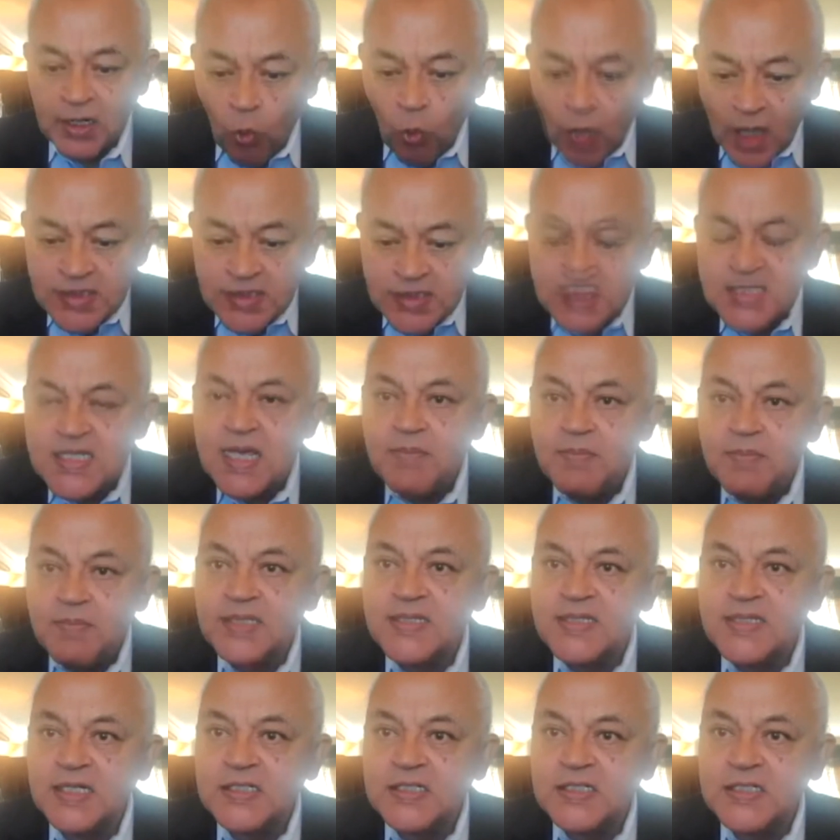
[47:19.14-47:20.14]
And once
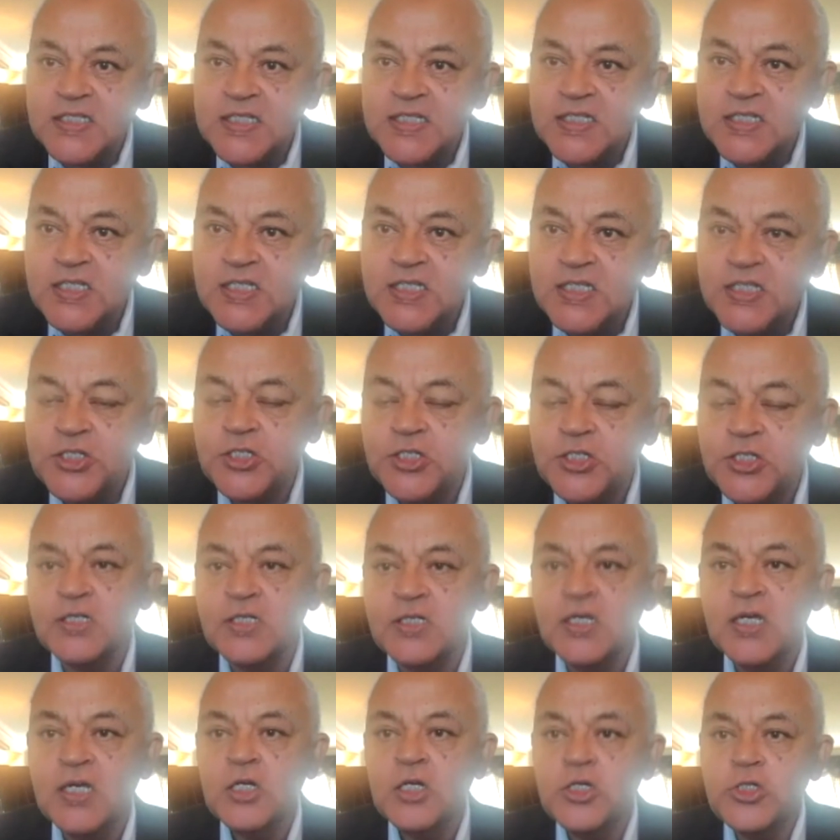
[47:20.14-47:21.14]
they make their
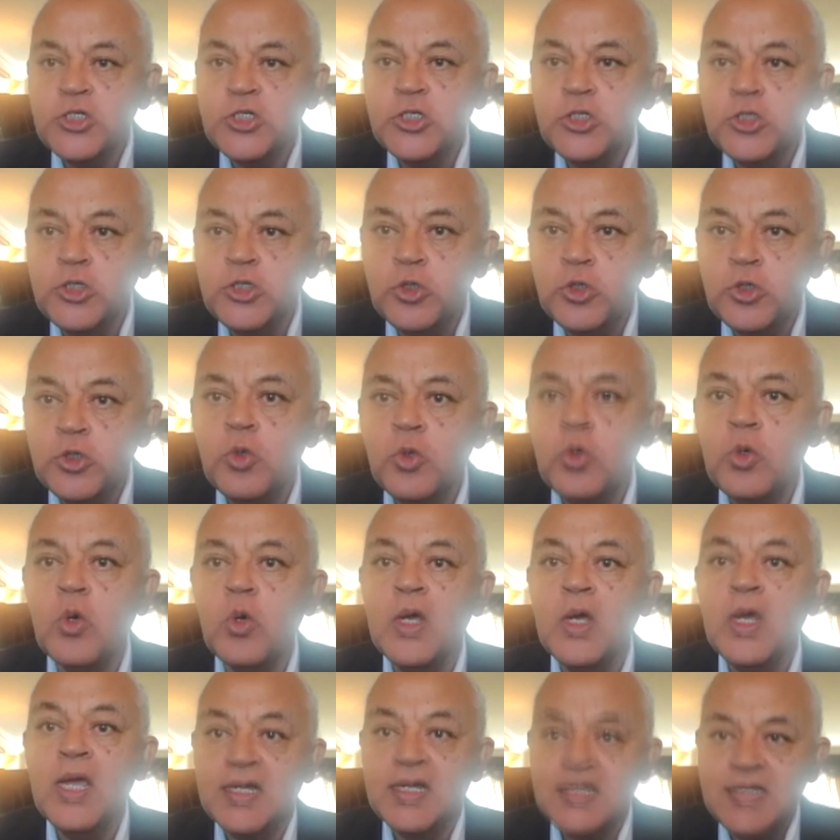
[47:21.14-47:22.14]
decision to
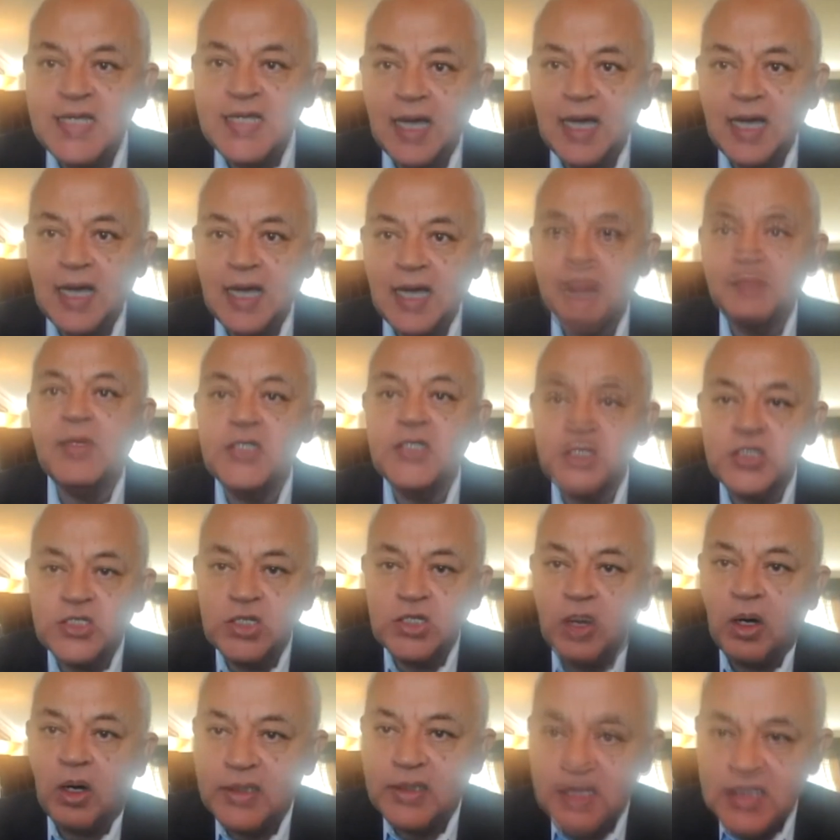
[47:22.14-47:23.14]
do
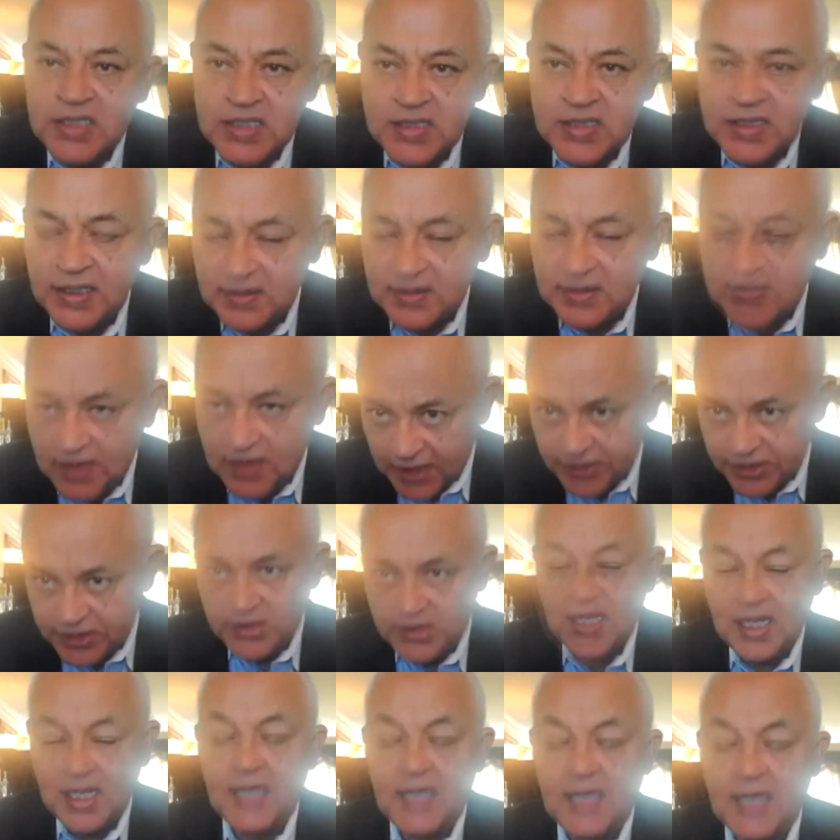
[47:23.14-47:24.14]
damage on a state
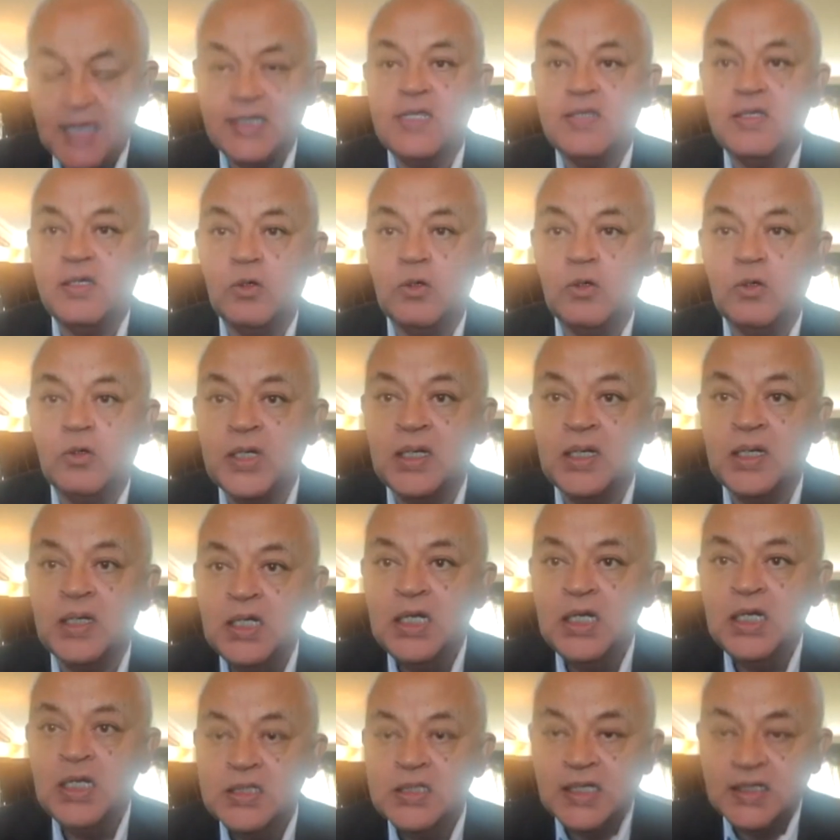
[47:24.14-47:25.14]
nation like
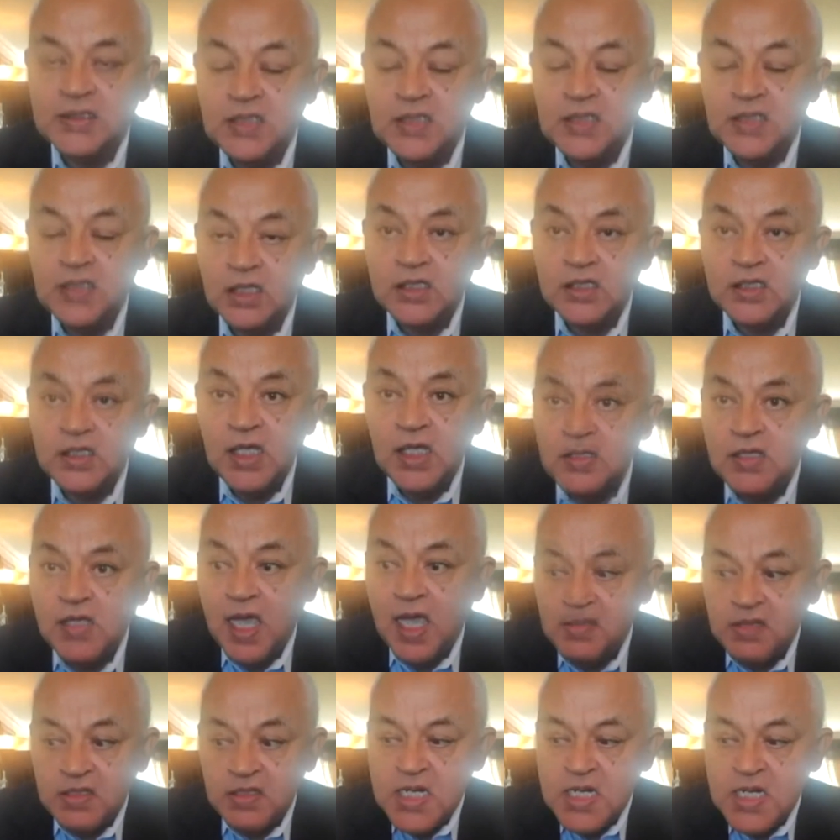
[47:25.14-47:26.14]
Ethiopia, that
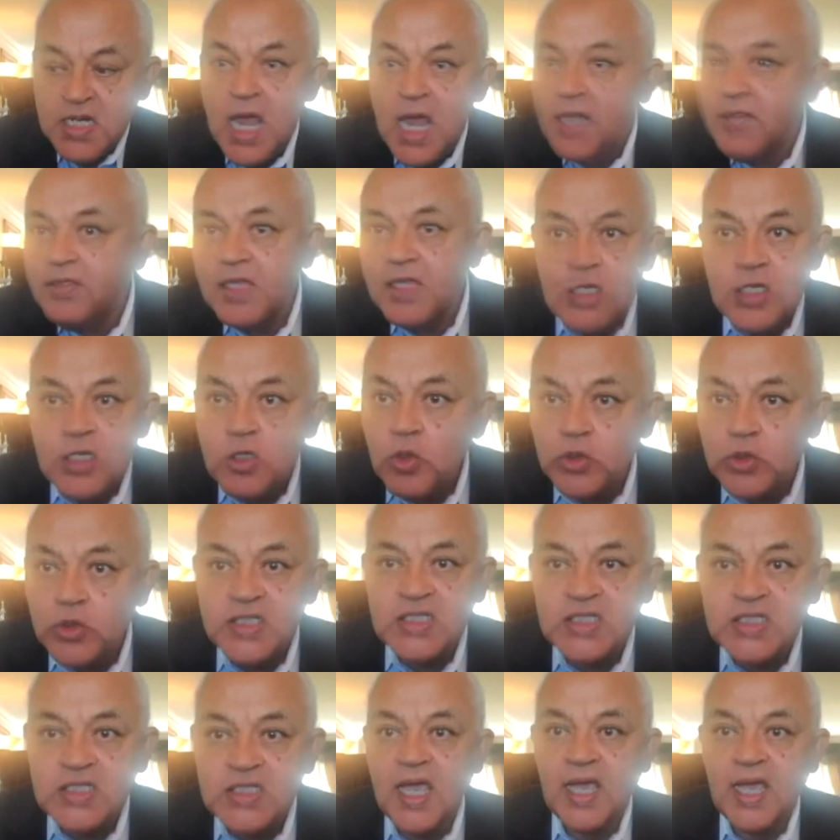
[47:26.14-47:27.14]
nothing
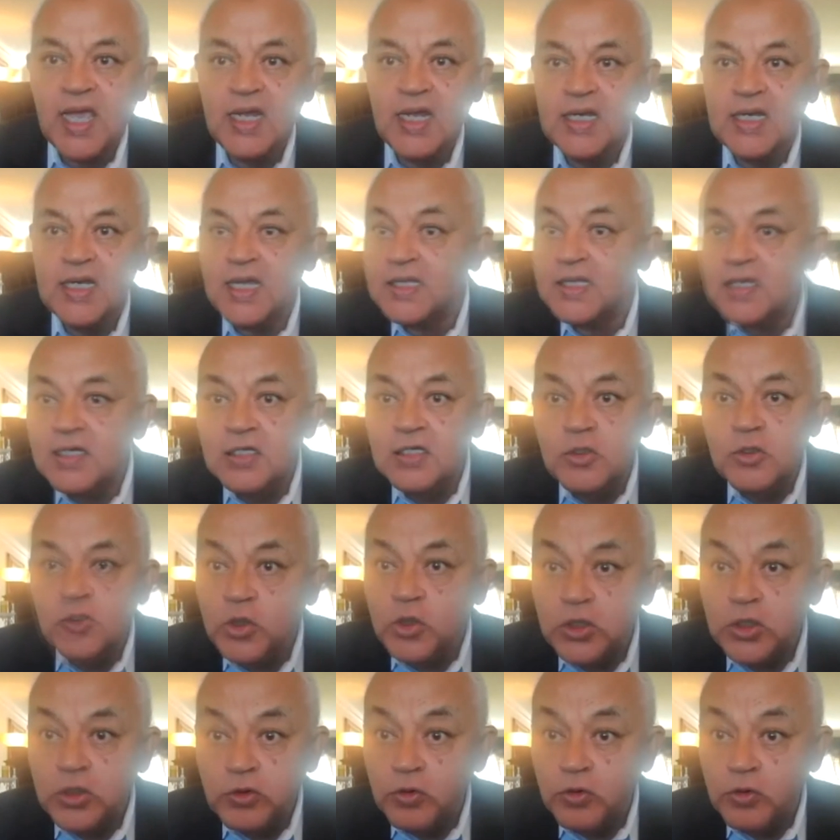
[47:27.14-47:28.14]
you can say, nothing
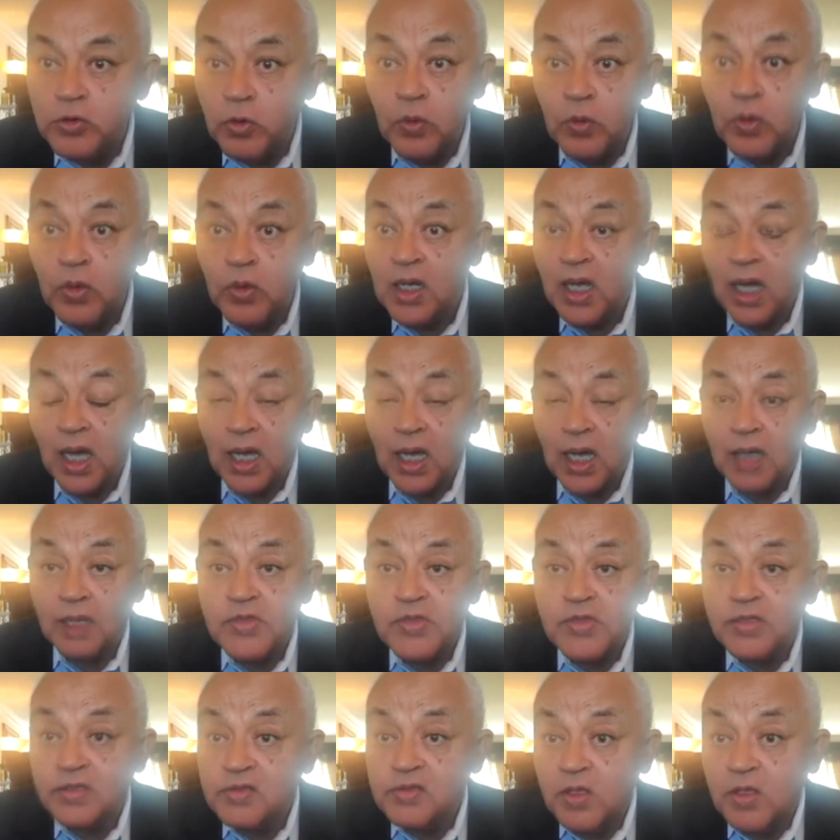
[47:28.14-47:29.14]
you could do,
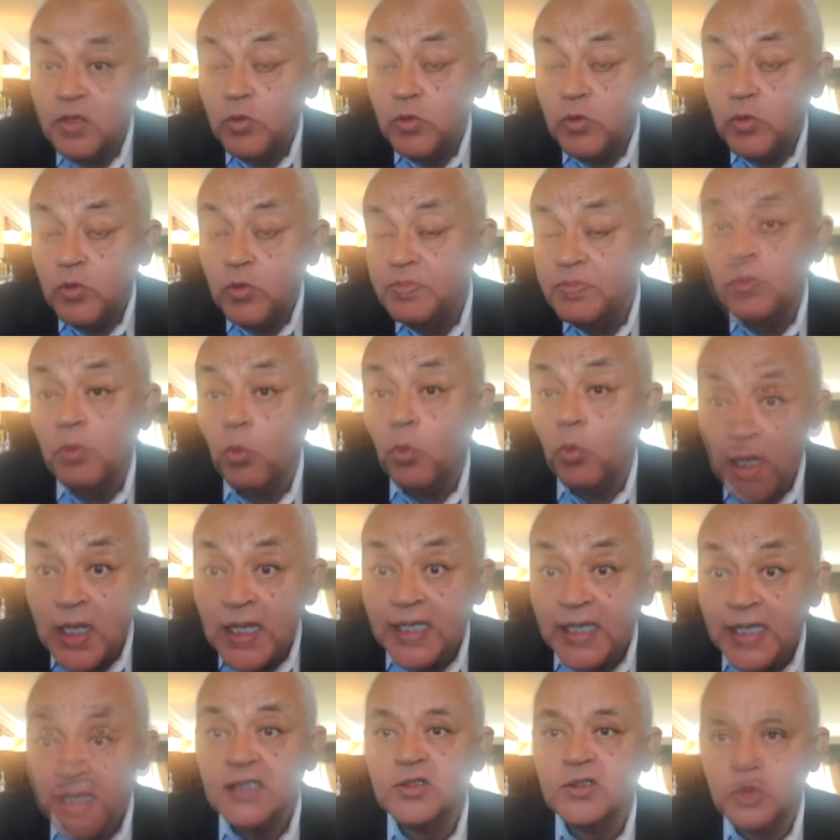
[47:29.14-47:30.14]
that they would be
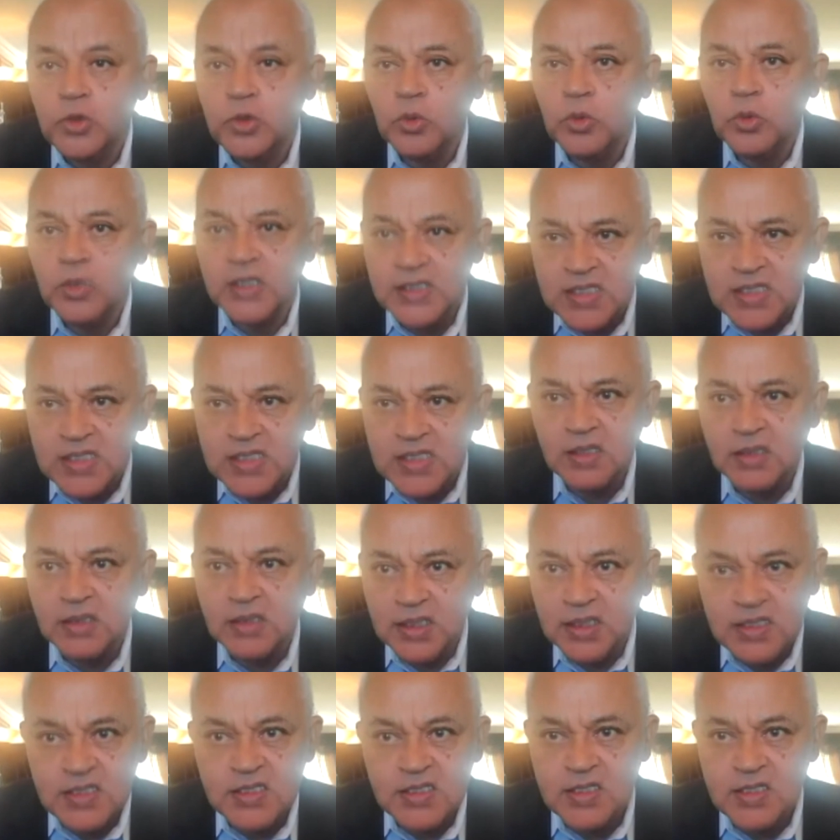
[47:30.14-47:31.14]
willing to
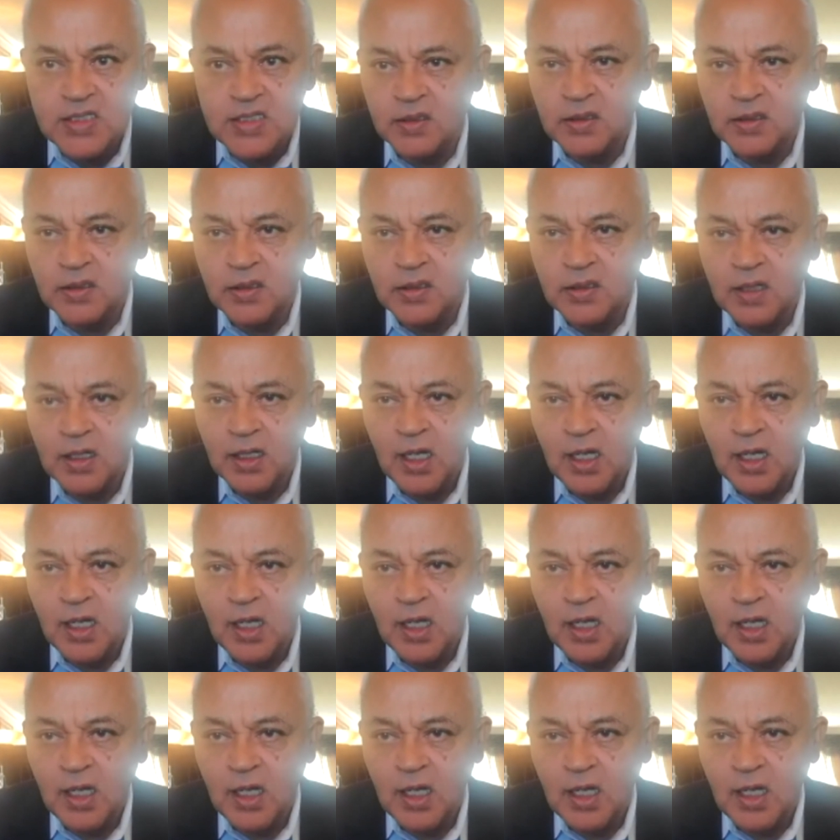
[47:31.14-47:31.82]
consider.